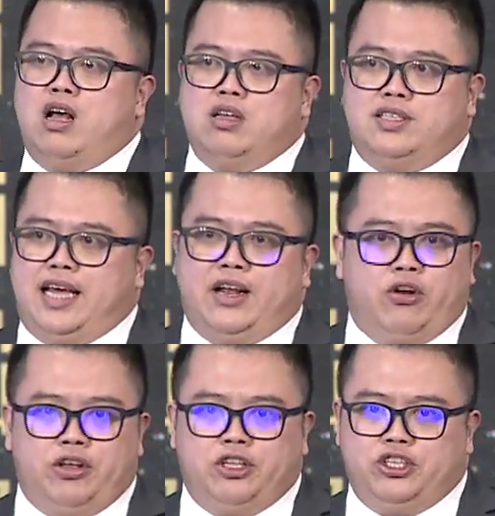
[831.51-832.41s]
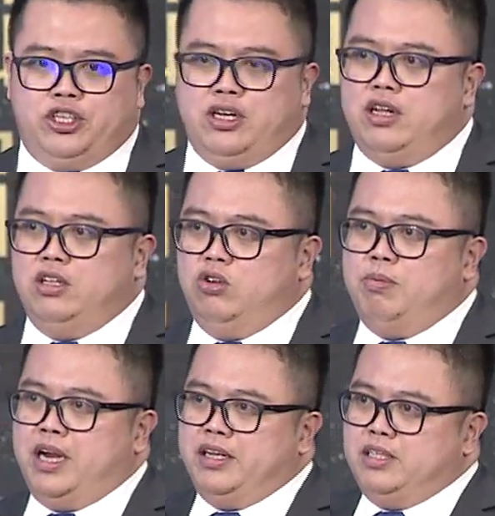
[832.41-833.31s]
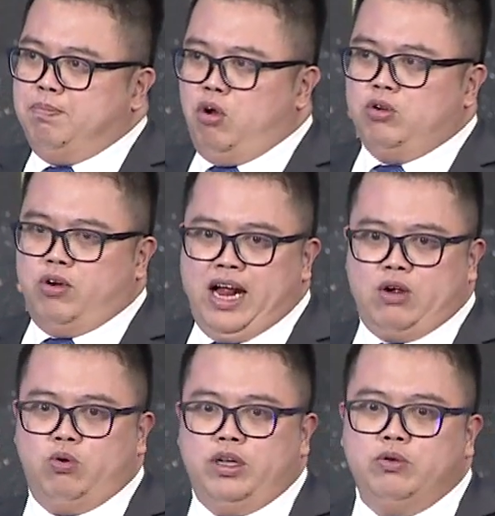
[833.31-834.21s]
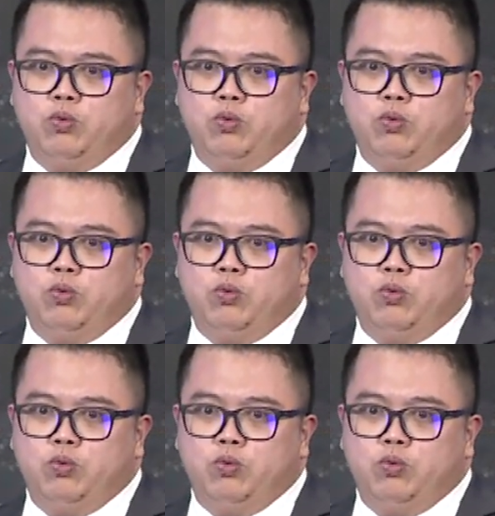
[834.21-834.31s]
starting early this year, no matter it's bond or equity,